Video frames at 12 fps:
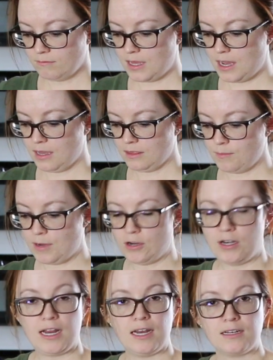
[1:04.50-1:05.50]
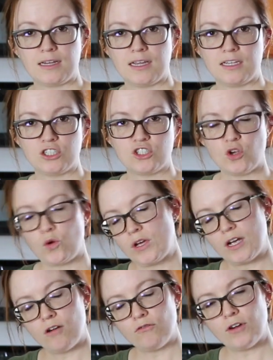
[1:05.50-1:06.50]
that the marinade can soak
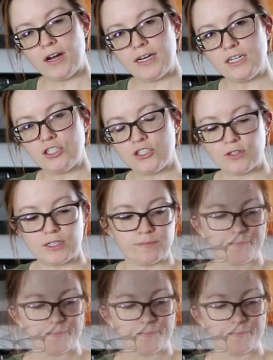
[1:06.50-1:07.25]
right into it.